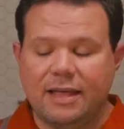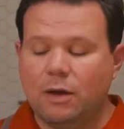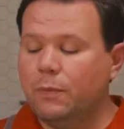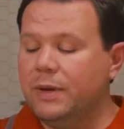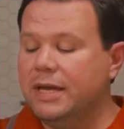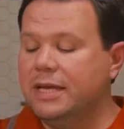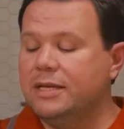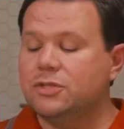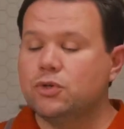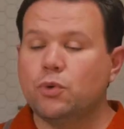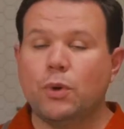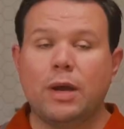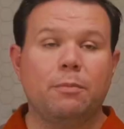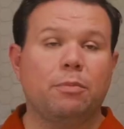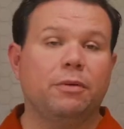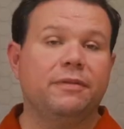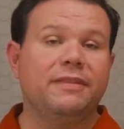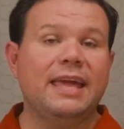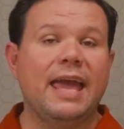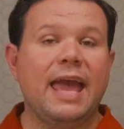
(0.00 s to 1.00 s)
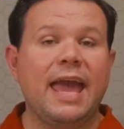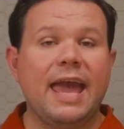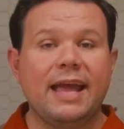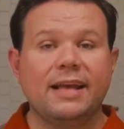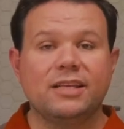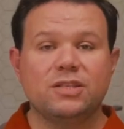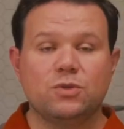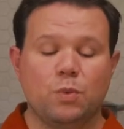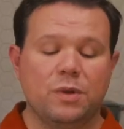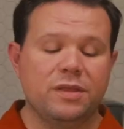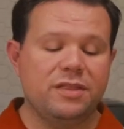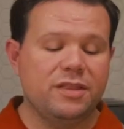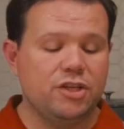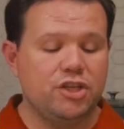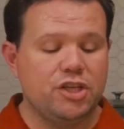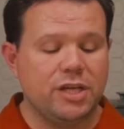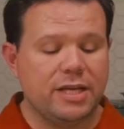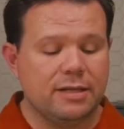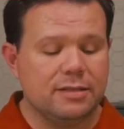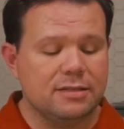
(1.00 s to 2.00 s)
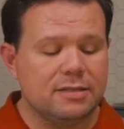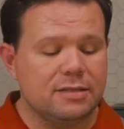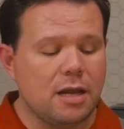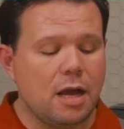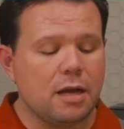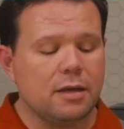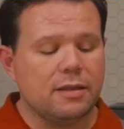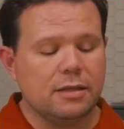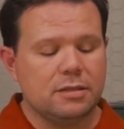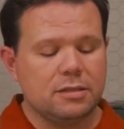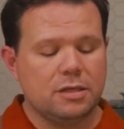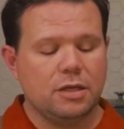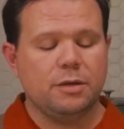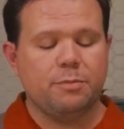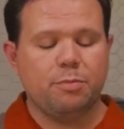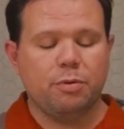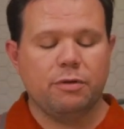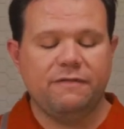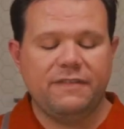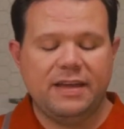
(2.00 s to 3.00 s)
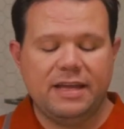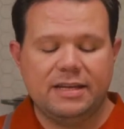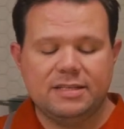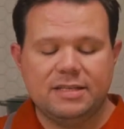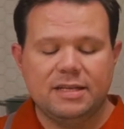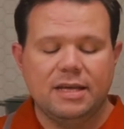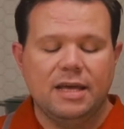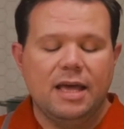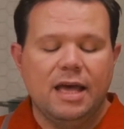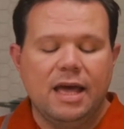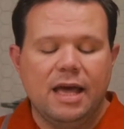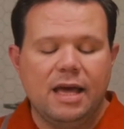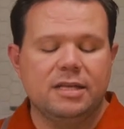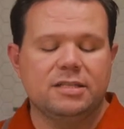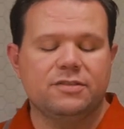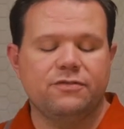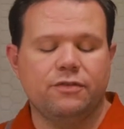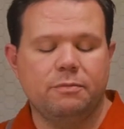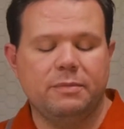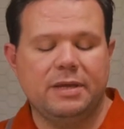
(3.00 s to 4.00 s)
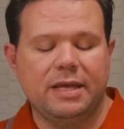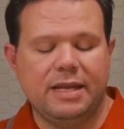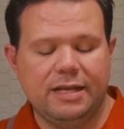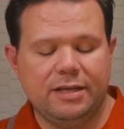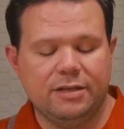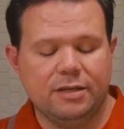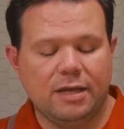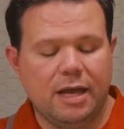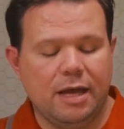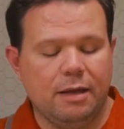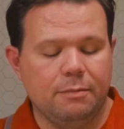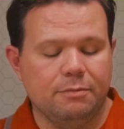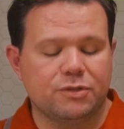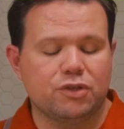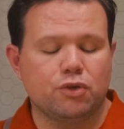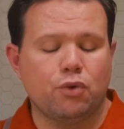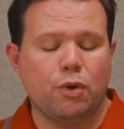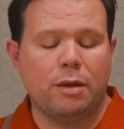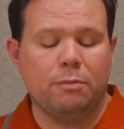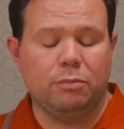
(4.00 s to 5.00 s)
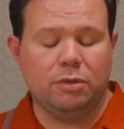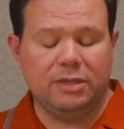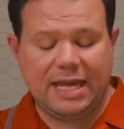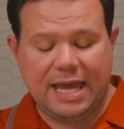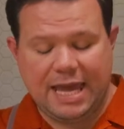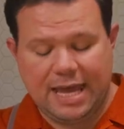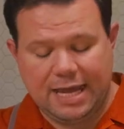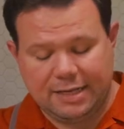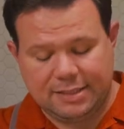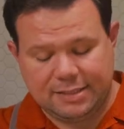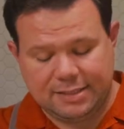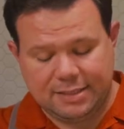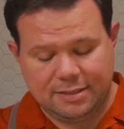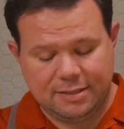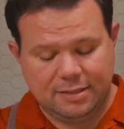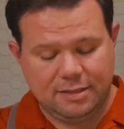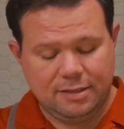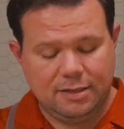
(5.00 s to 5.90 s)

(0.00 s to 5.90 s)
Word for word: that we scrambled the eggs with the chicken stock, that's gonna prevent us from getting um, scrambled eggs